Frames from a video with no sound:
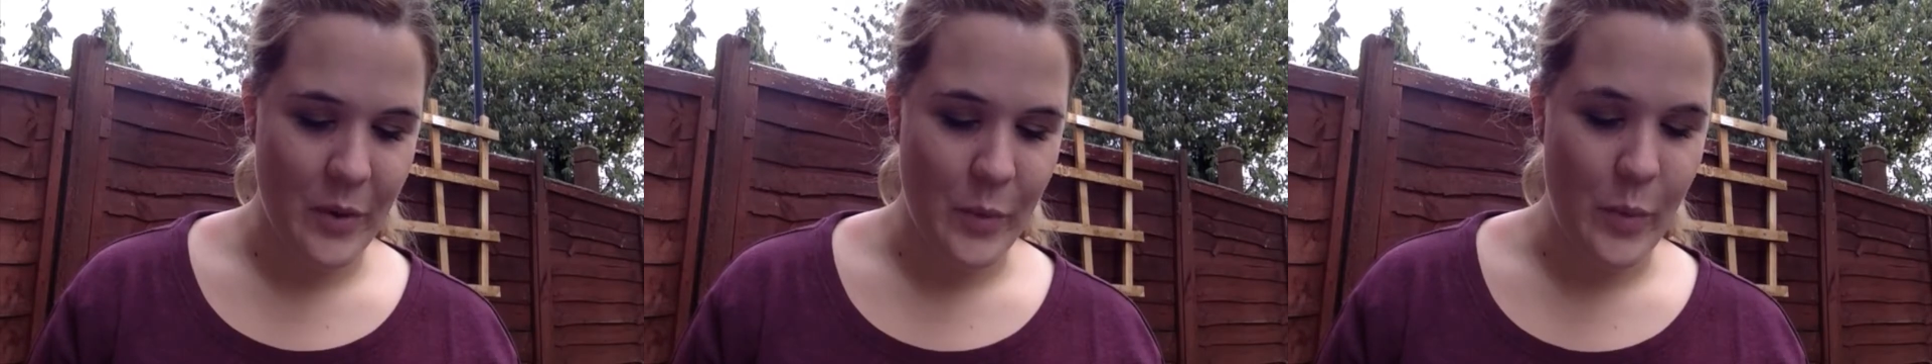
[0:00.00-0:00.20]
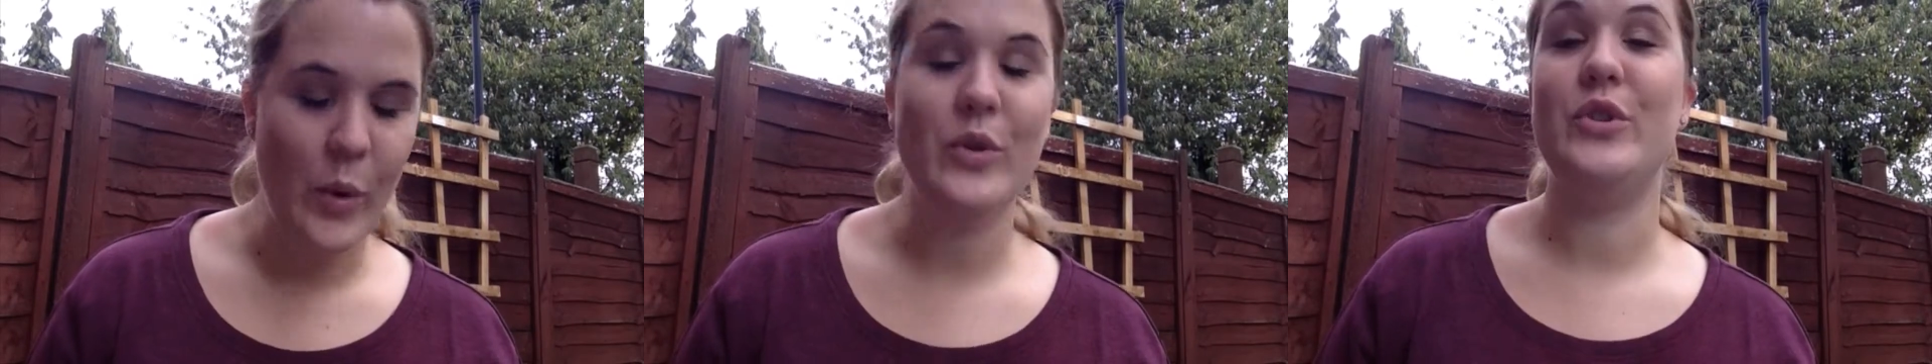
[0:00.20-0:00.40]

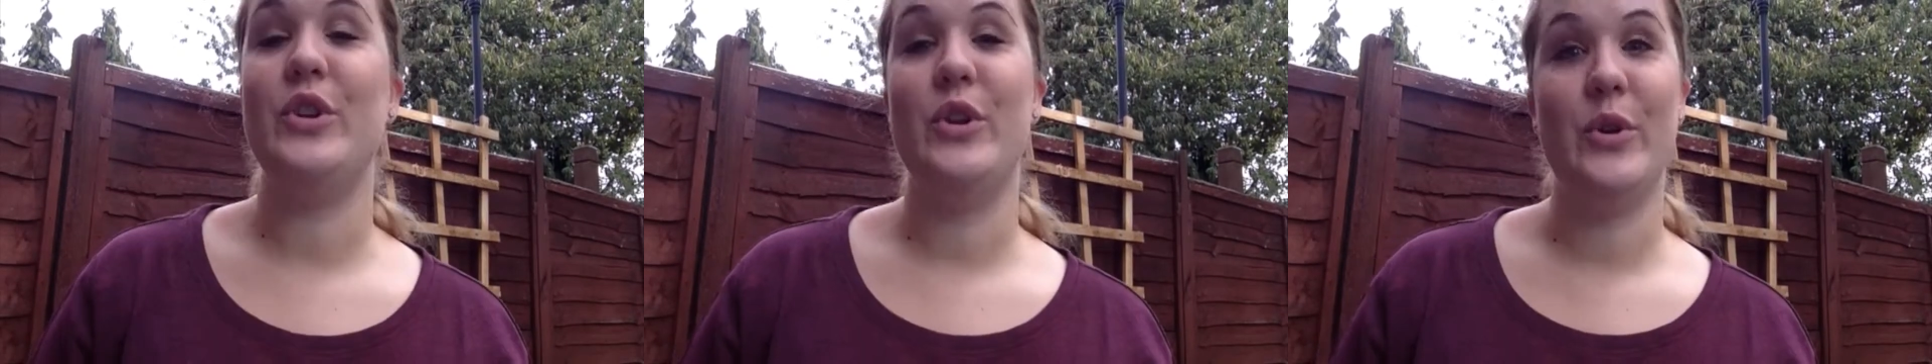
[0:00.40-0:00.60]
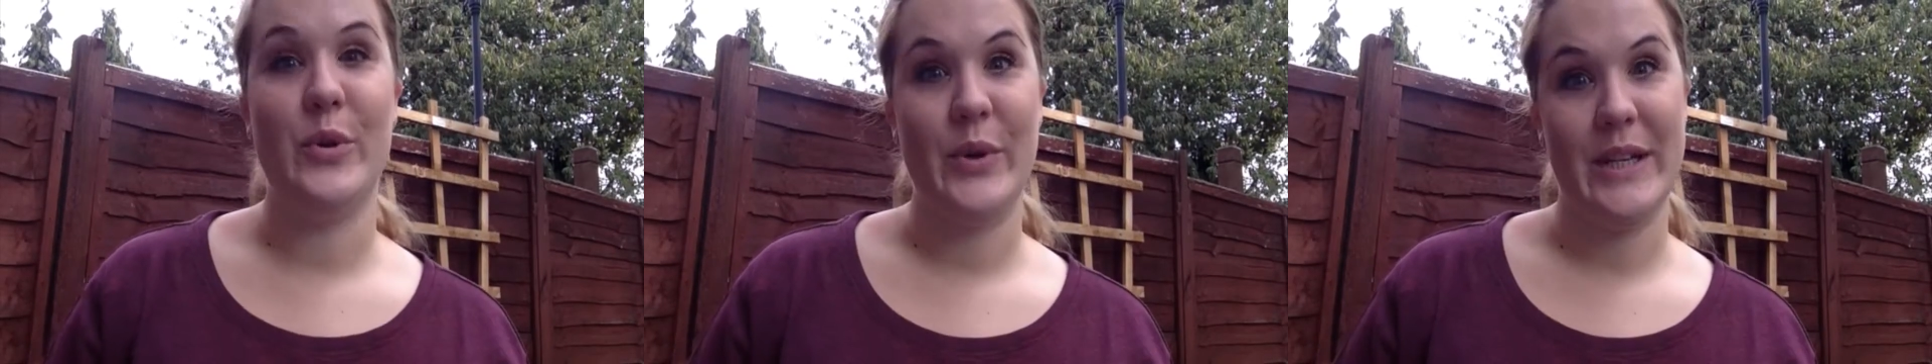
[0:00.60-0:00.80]
What do
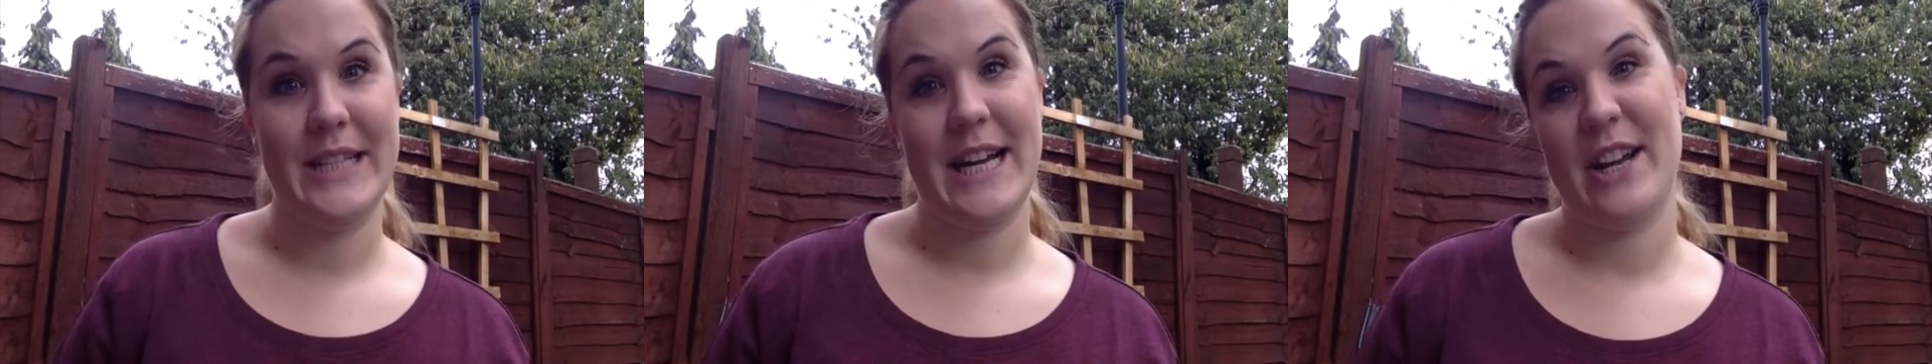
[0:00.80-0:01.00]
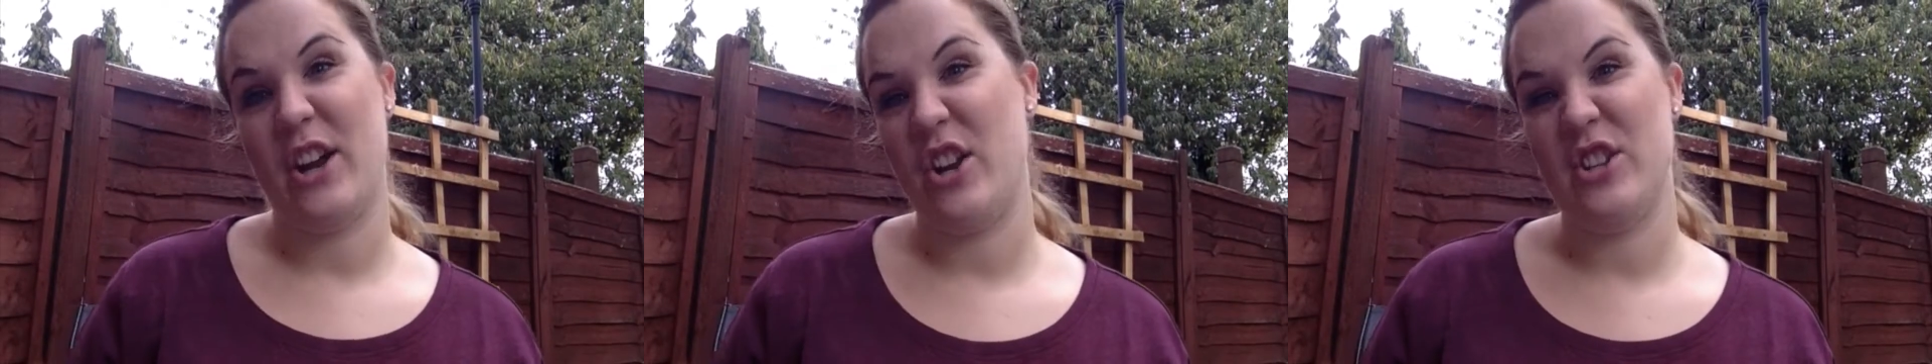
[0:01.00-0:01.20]
you call your
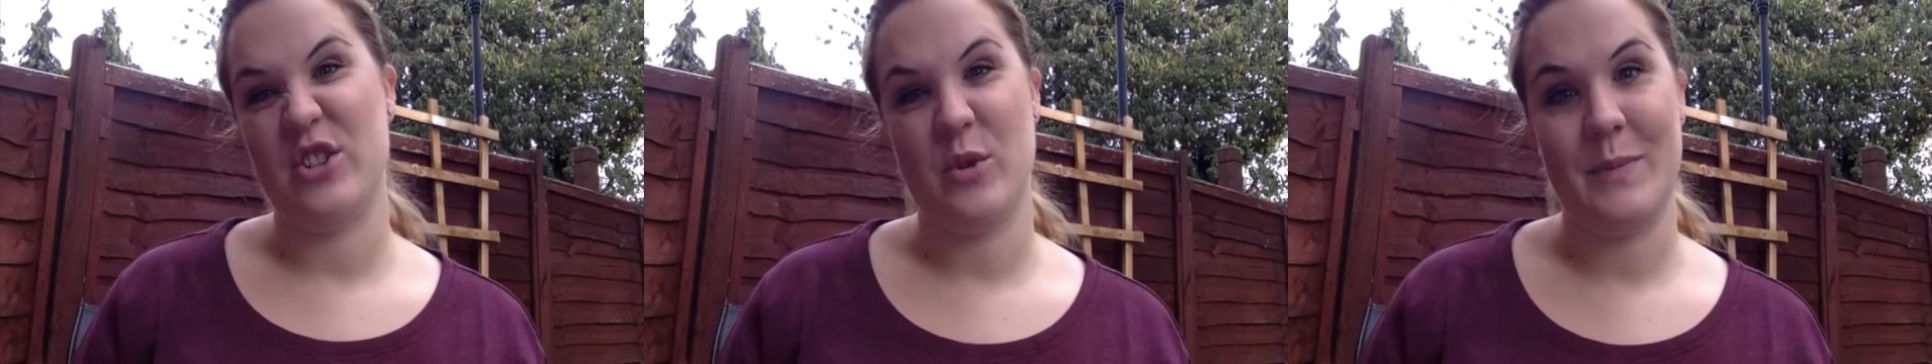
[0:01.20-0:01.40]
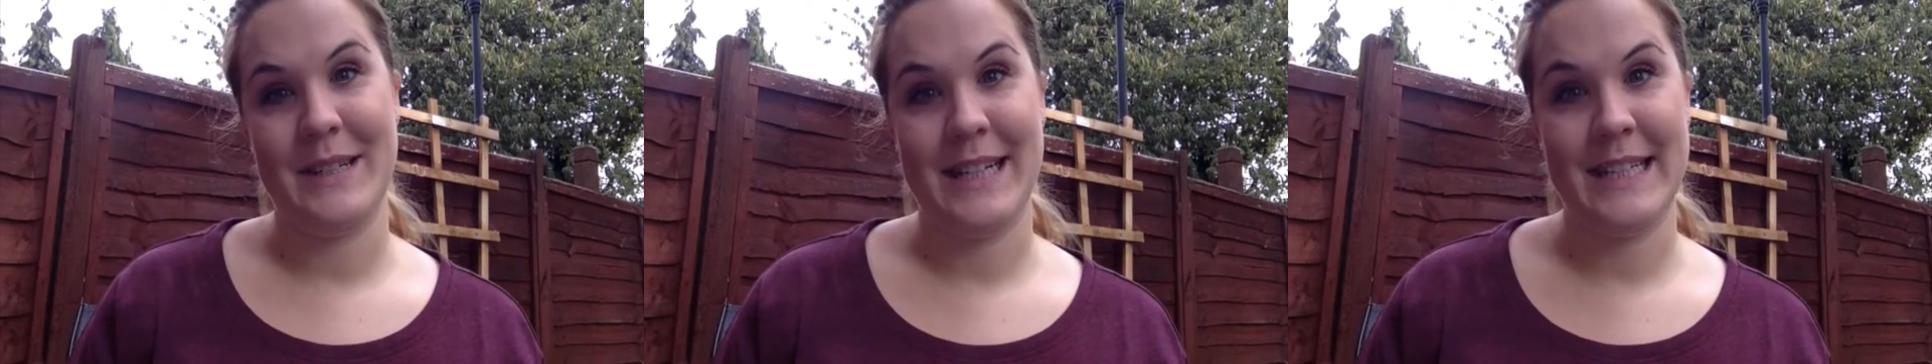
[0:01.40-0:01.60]
dad? I just
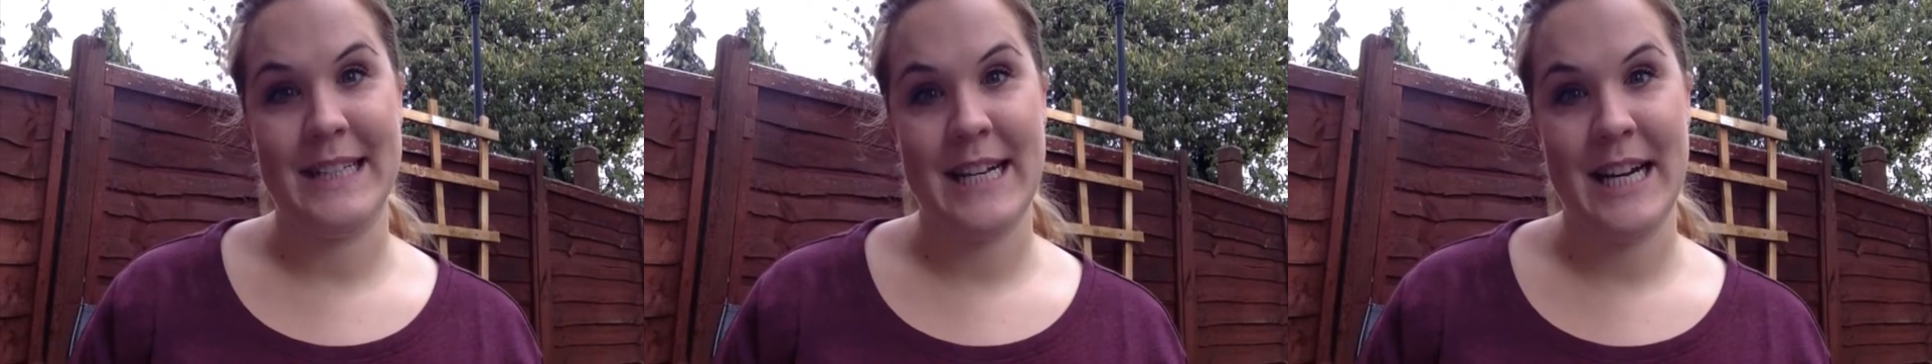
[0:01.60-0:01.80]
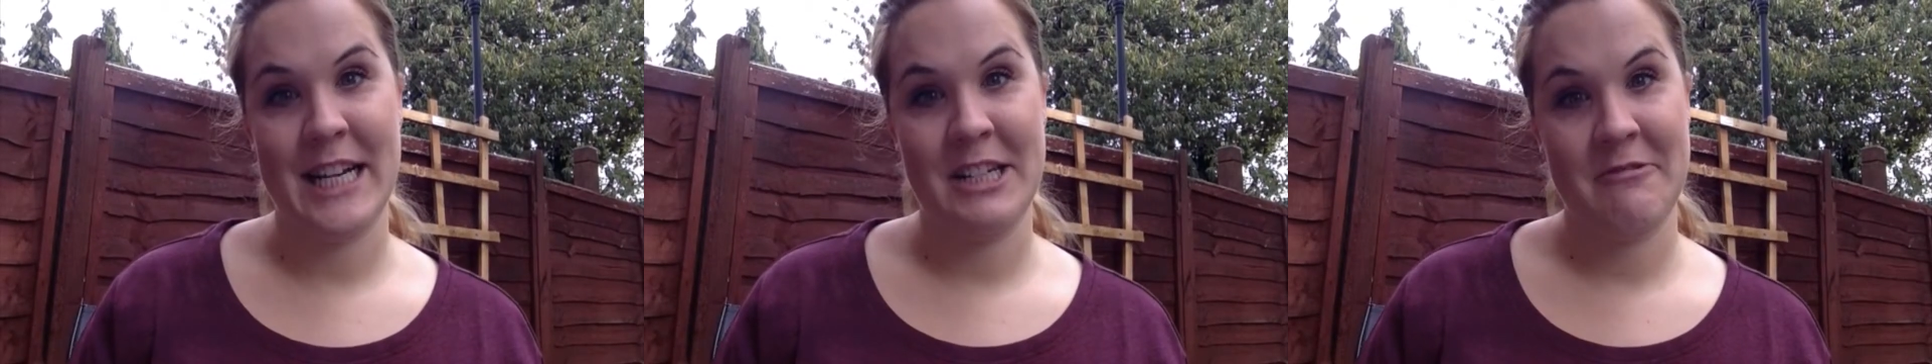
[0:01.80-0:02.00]
call my dad
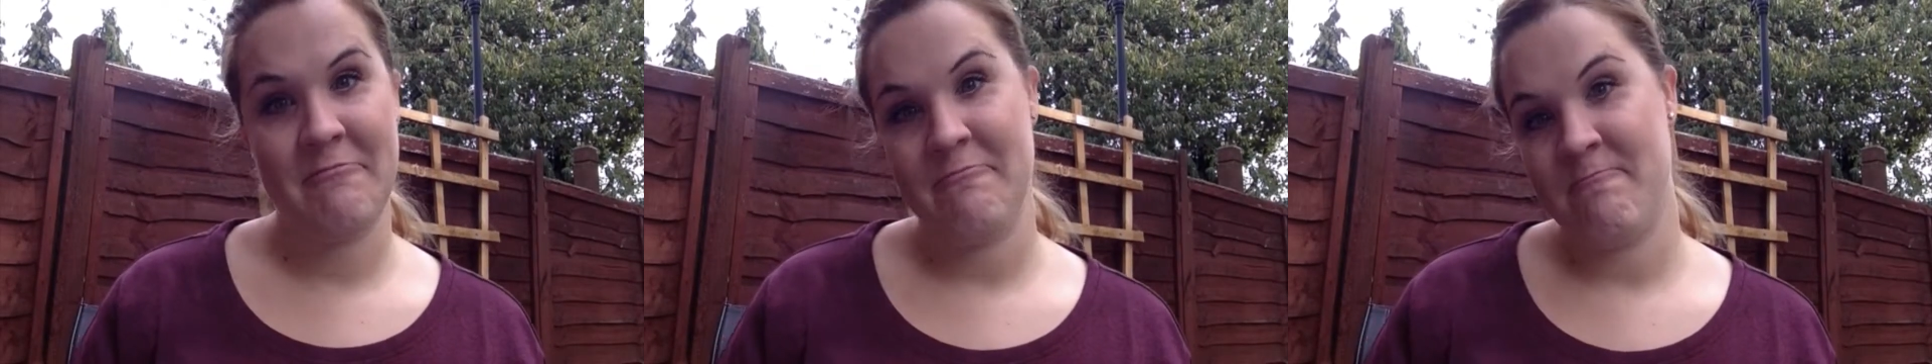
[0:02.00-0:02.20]
Dad.